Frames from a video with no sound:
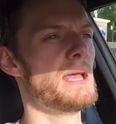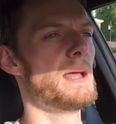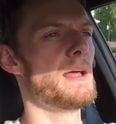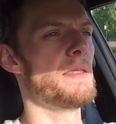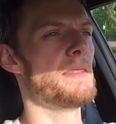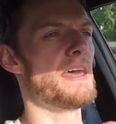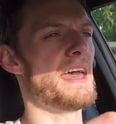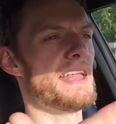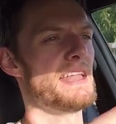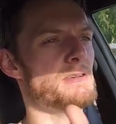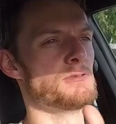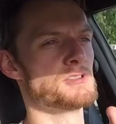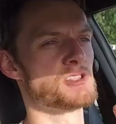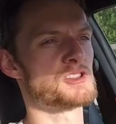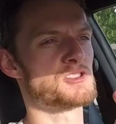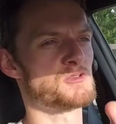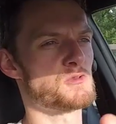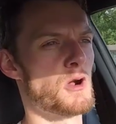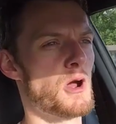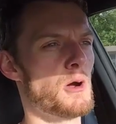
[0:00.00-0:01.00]
that it was
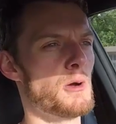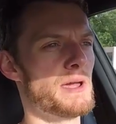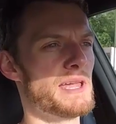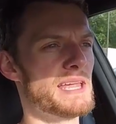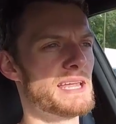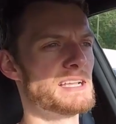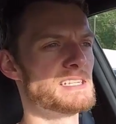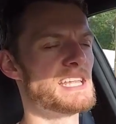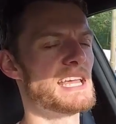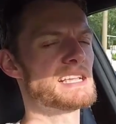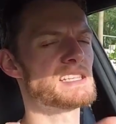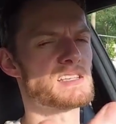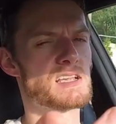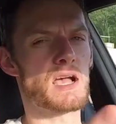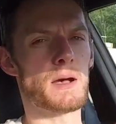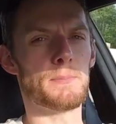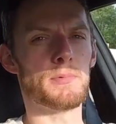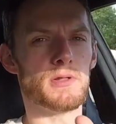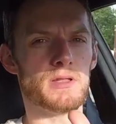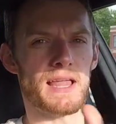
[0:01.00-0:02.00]
throwing takes a
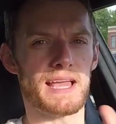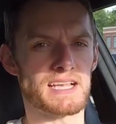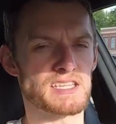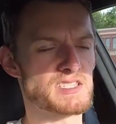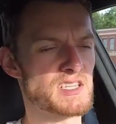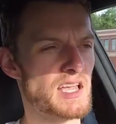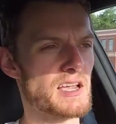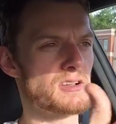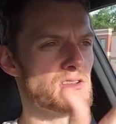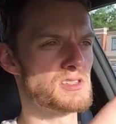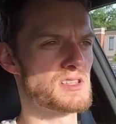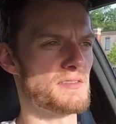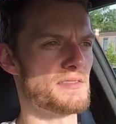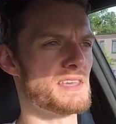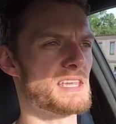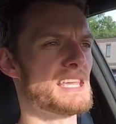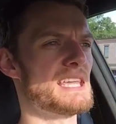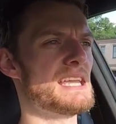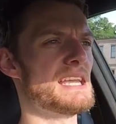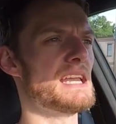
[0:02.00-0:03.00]
couple like cycles of the
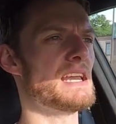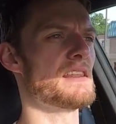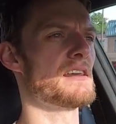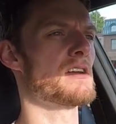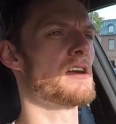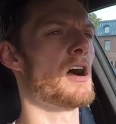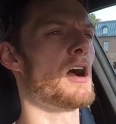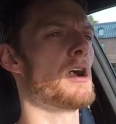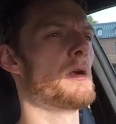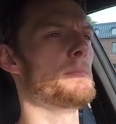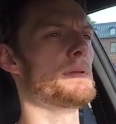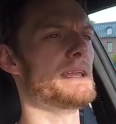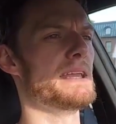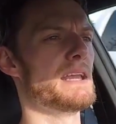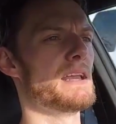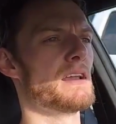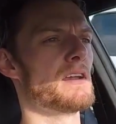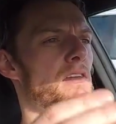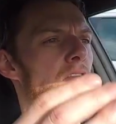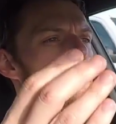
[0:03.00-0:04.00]
key, the car
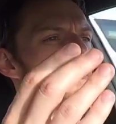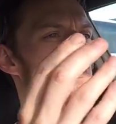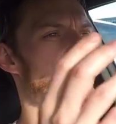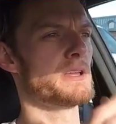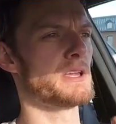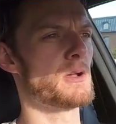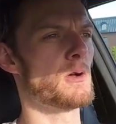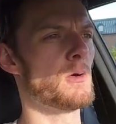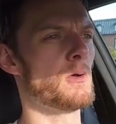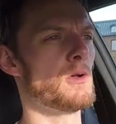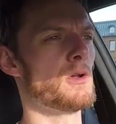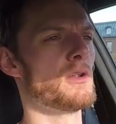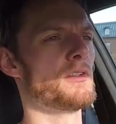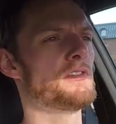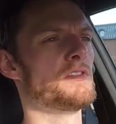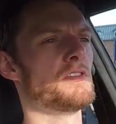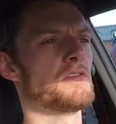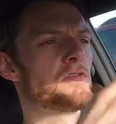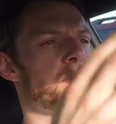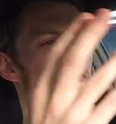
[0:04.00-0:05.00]
being fully cold
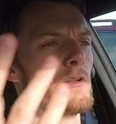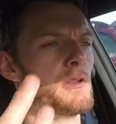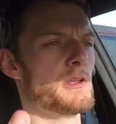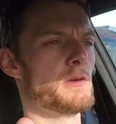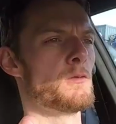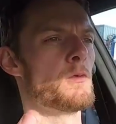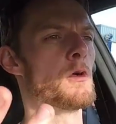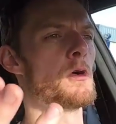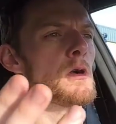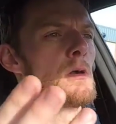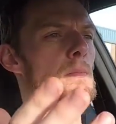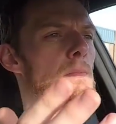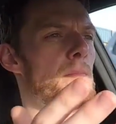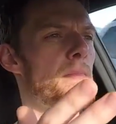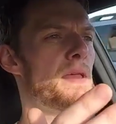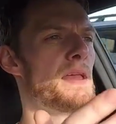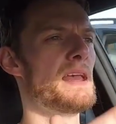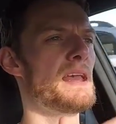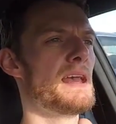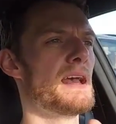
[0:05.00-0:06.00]
to fully warm,
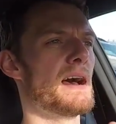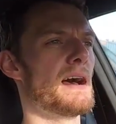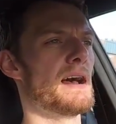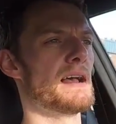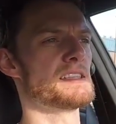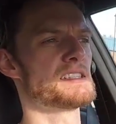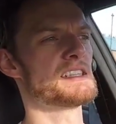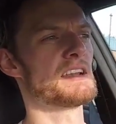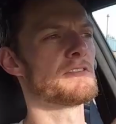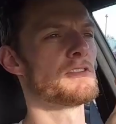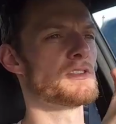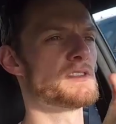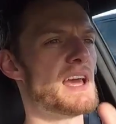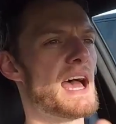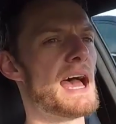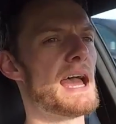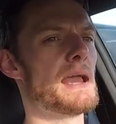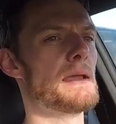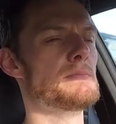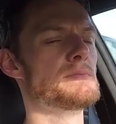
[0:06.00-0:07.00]
several
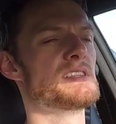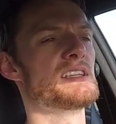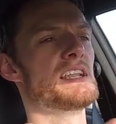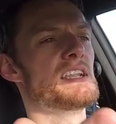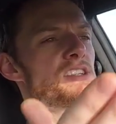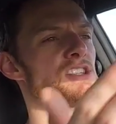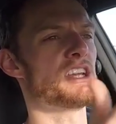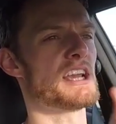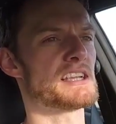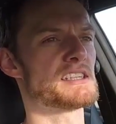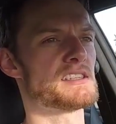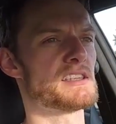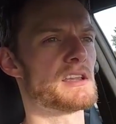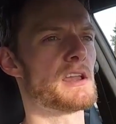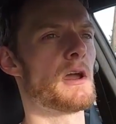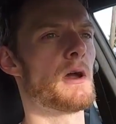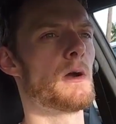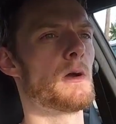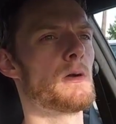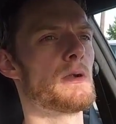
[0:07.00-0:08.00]
times, and it checks the
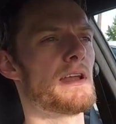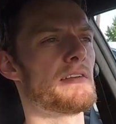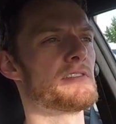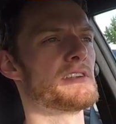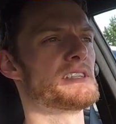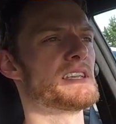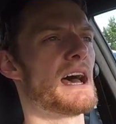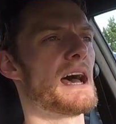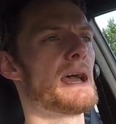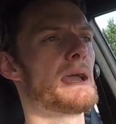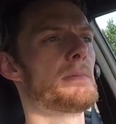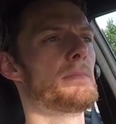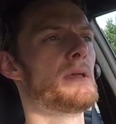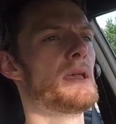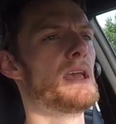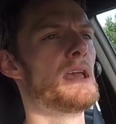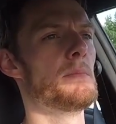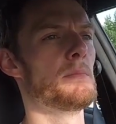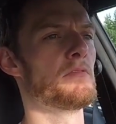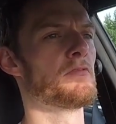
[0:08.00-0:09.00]
code every time
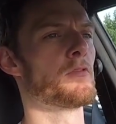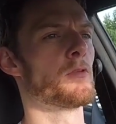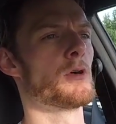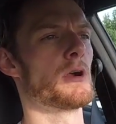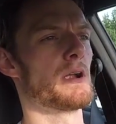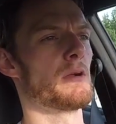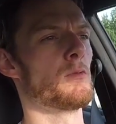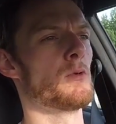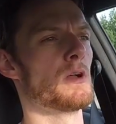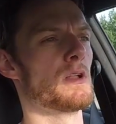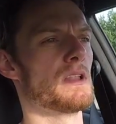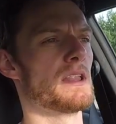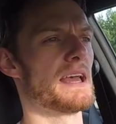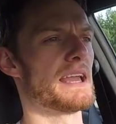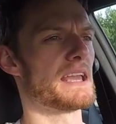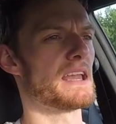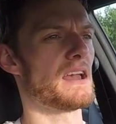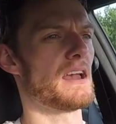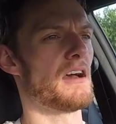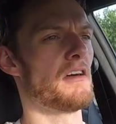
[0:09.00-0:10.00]
before it will
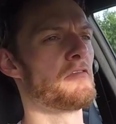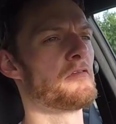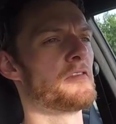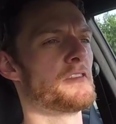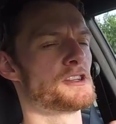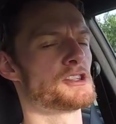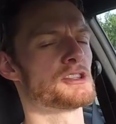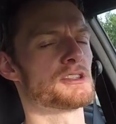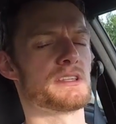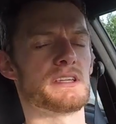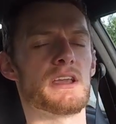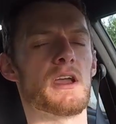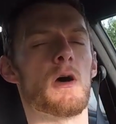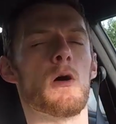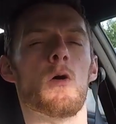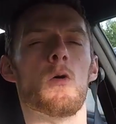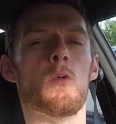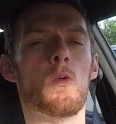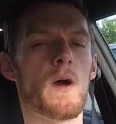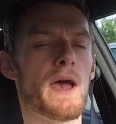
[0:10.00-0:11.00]
like officially go
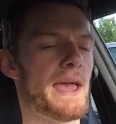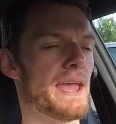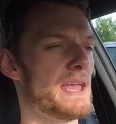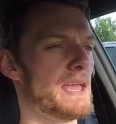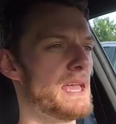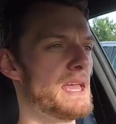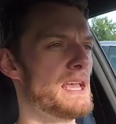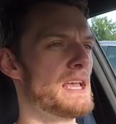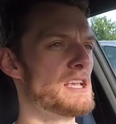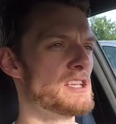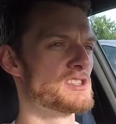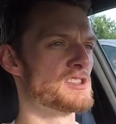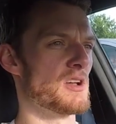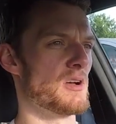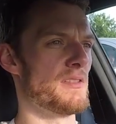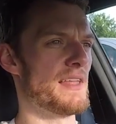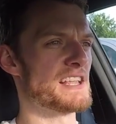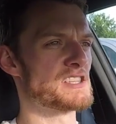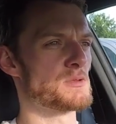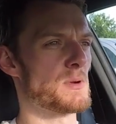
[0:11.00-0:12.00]
away.
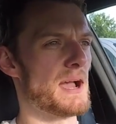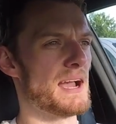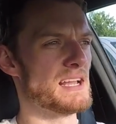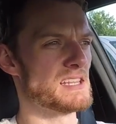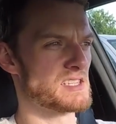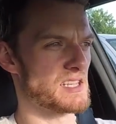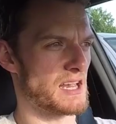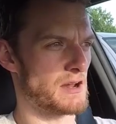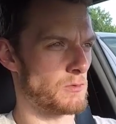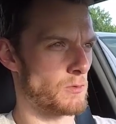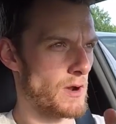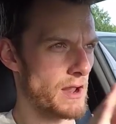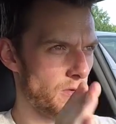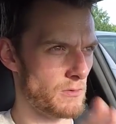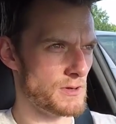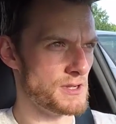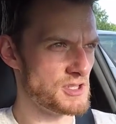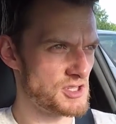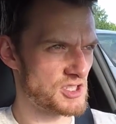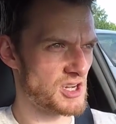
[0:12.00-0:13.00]
So that's why it's like right
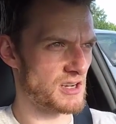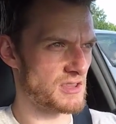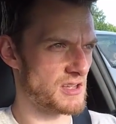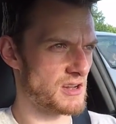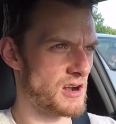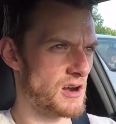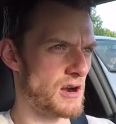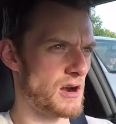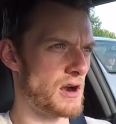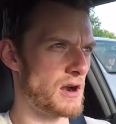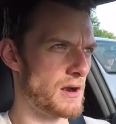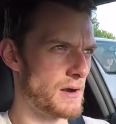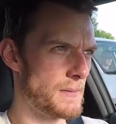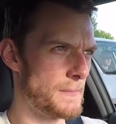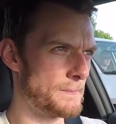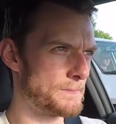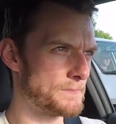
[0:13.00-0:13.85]
when you start the car,